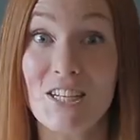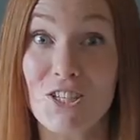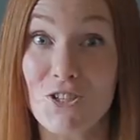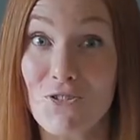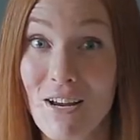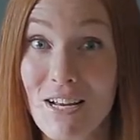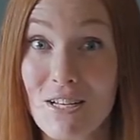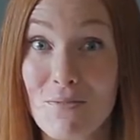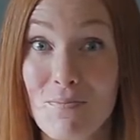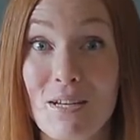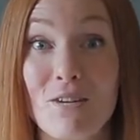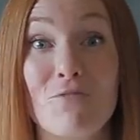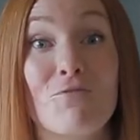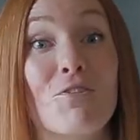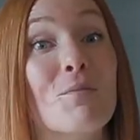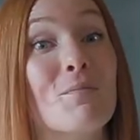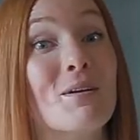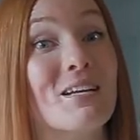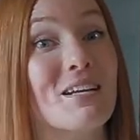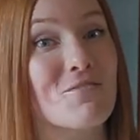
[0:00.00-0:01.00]
It's transmitted
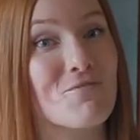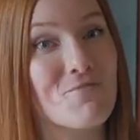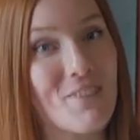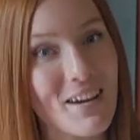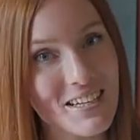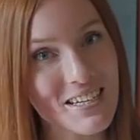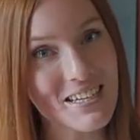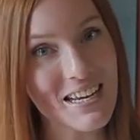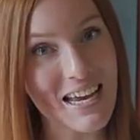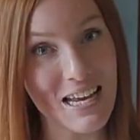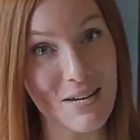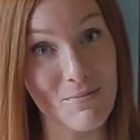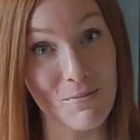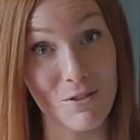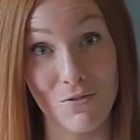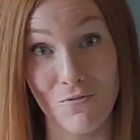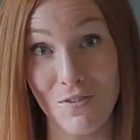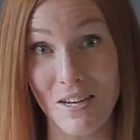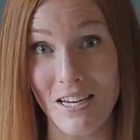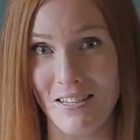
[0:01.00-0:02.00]
from an infected
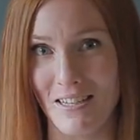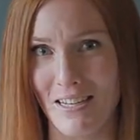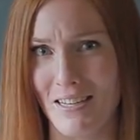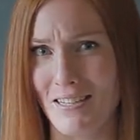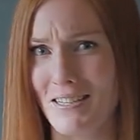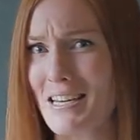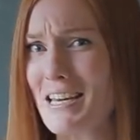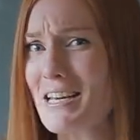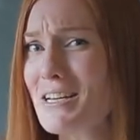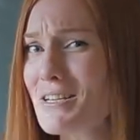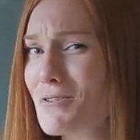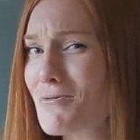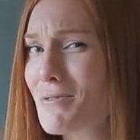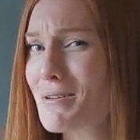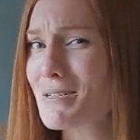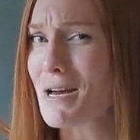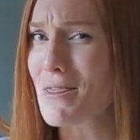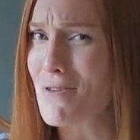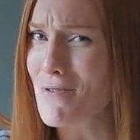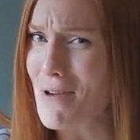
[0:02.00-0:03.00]
animal's feces into
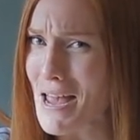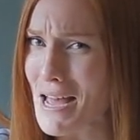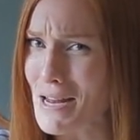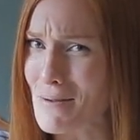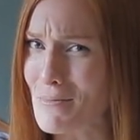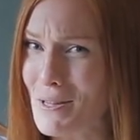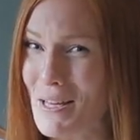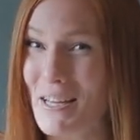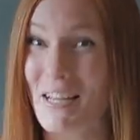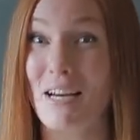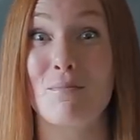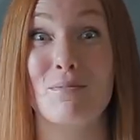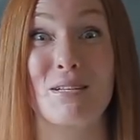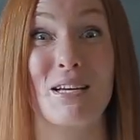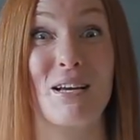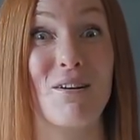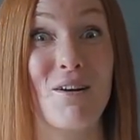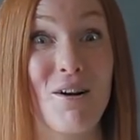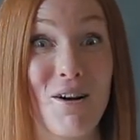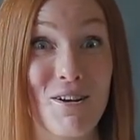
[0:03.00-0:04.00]
another animal that comes
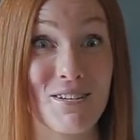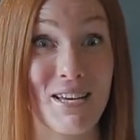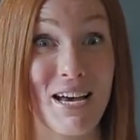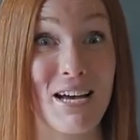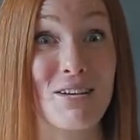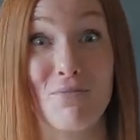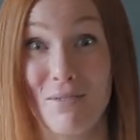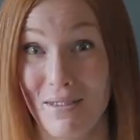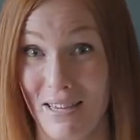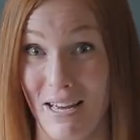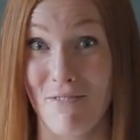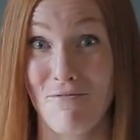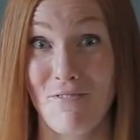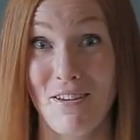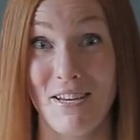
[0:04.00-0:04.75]
in contact with that